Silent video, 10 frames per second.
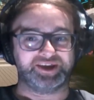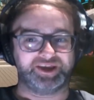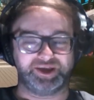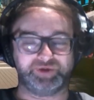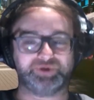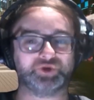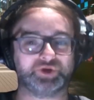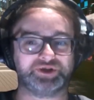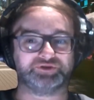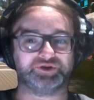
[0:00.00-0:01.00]
he would
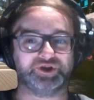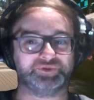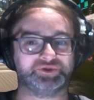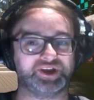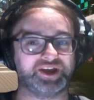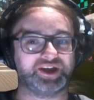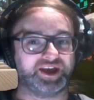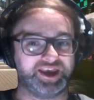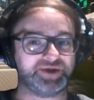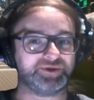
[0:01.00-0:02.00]
join in the groups.
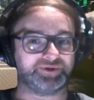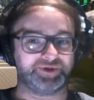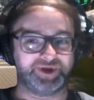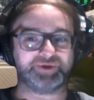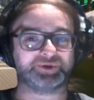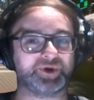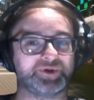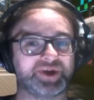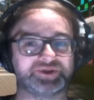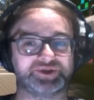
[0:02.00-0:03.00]
He he would quote
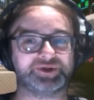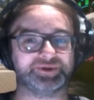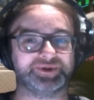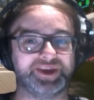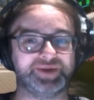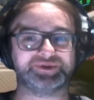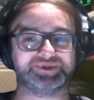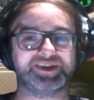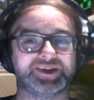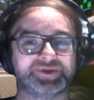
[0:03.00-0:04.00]
that too. He would
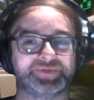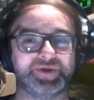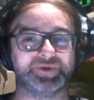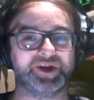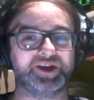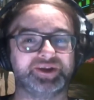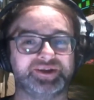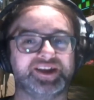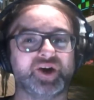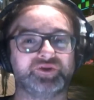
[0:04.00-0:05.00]
say that to people. And
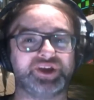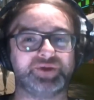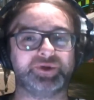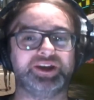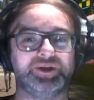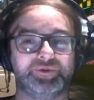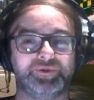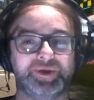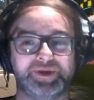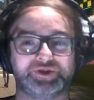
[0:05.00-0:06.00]
obviously, when he
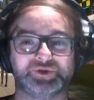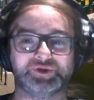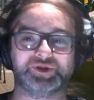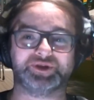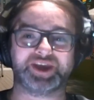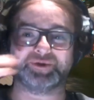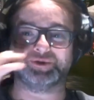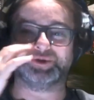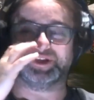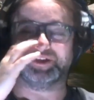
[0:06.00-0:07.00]
he'd make sure he was okay
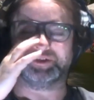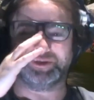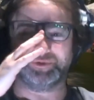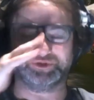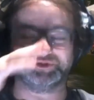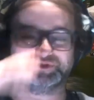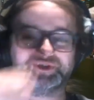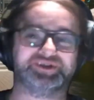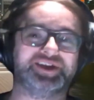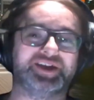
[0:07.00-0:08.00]
with doing it, he wasn't just
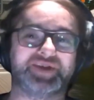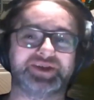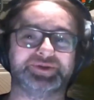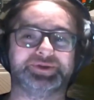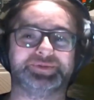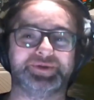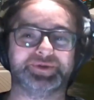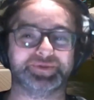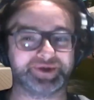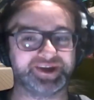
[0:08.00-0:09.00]
going to say it randomly to
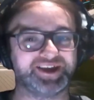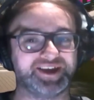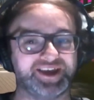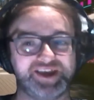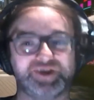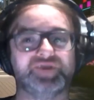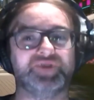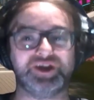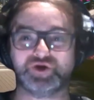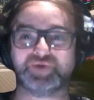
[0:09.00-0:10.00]
people. But he got
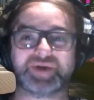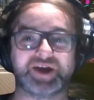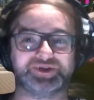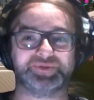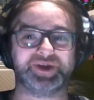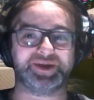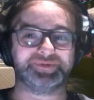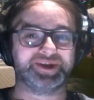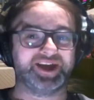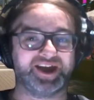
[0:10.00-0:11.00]
he knew about this
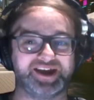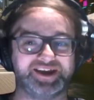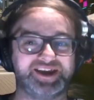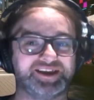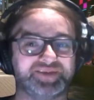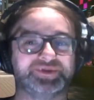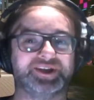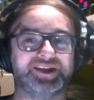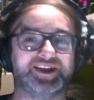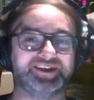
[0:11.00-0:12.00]
meme and he loved
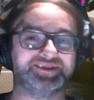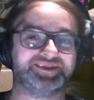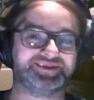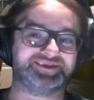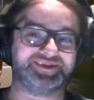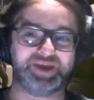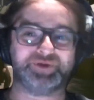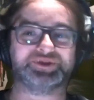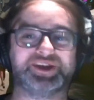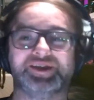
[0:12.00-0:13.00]
it, and he
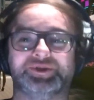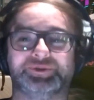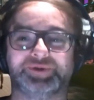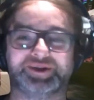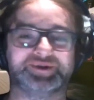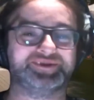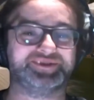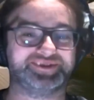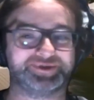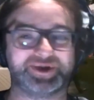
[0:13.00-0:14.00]
would say it as well.
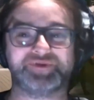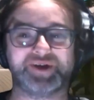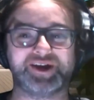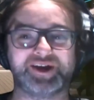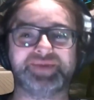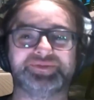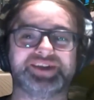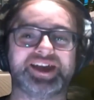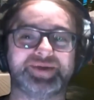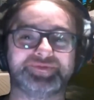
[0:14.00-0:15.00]
So I've heard him
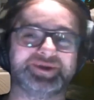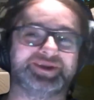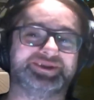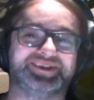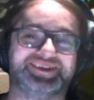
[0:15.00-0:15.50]
say it in person.